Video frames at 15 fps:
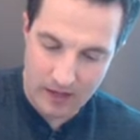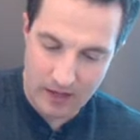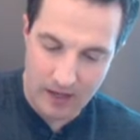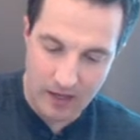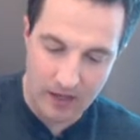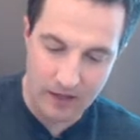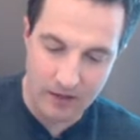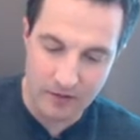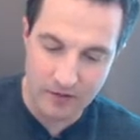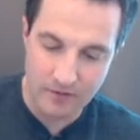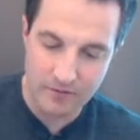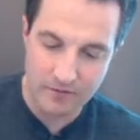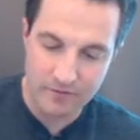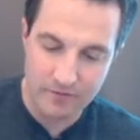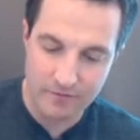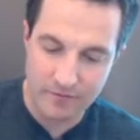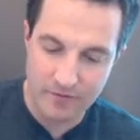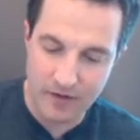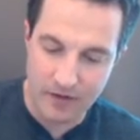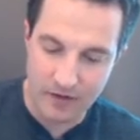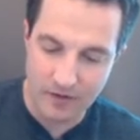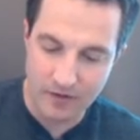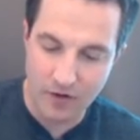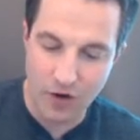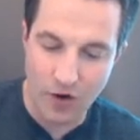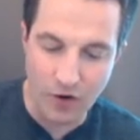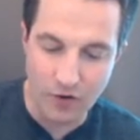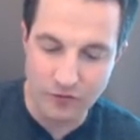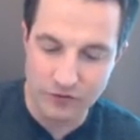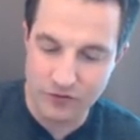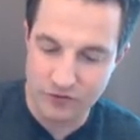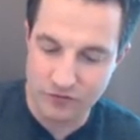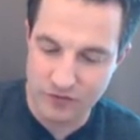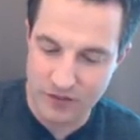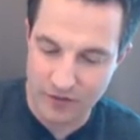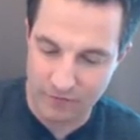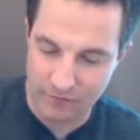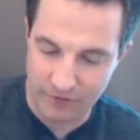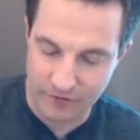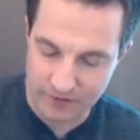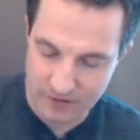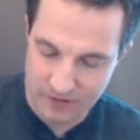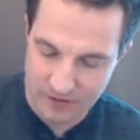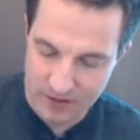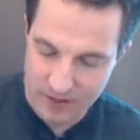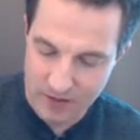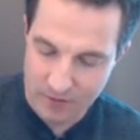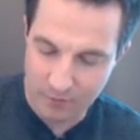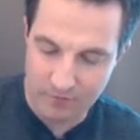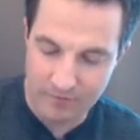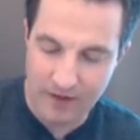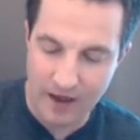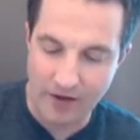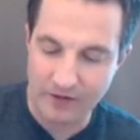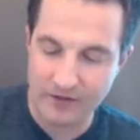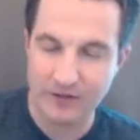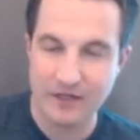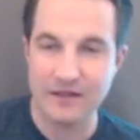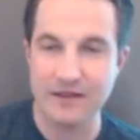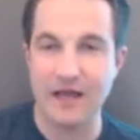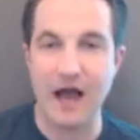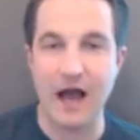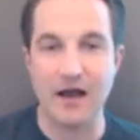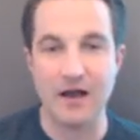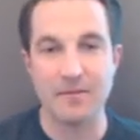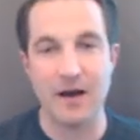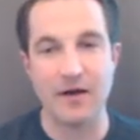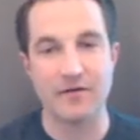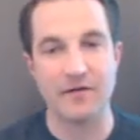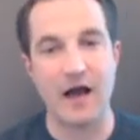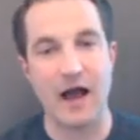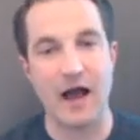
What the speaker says: AV. O2 difference. We've calculated the amount of